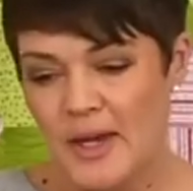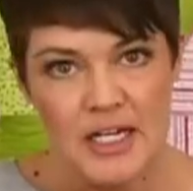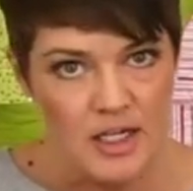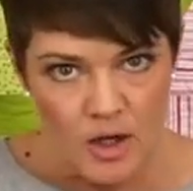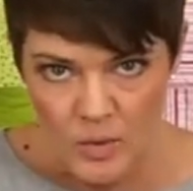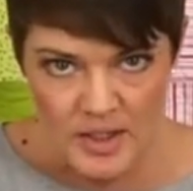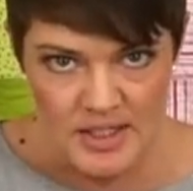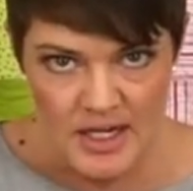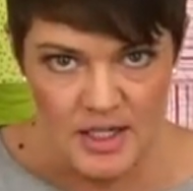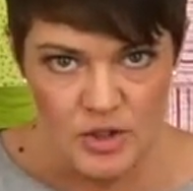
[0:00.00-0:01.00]
depending on
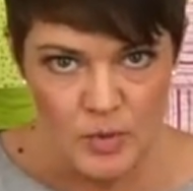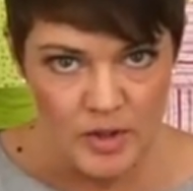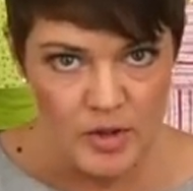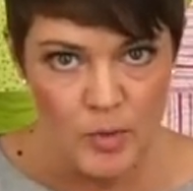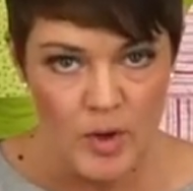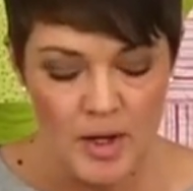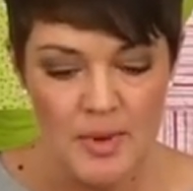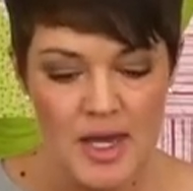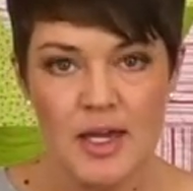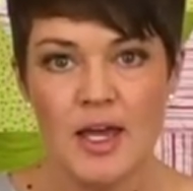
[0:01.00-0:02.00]
what size quilt you want
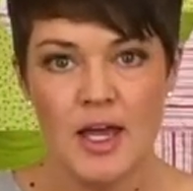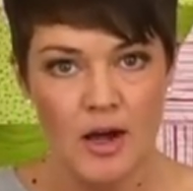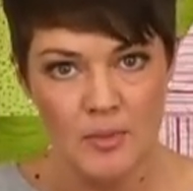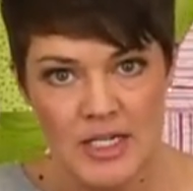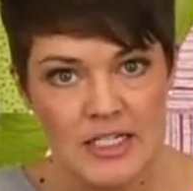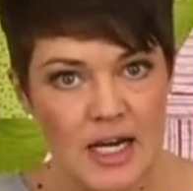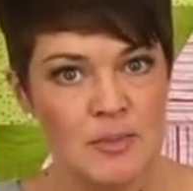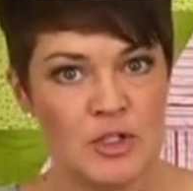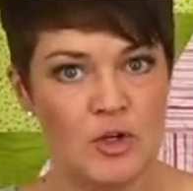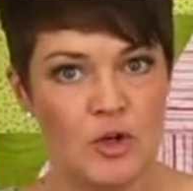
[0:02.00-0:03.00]
to make, how many
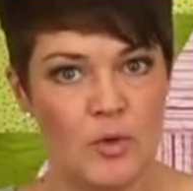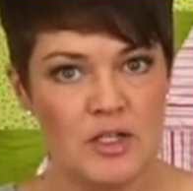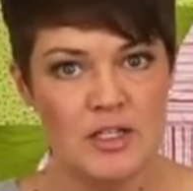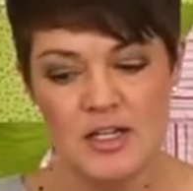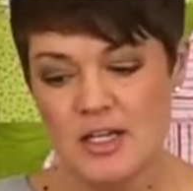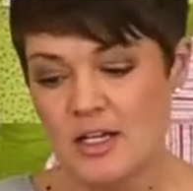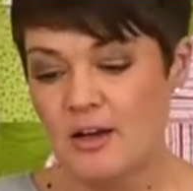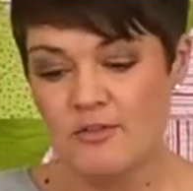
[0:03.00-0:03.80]
diamonds you're going to need.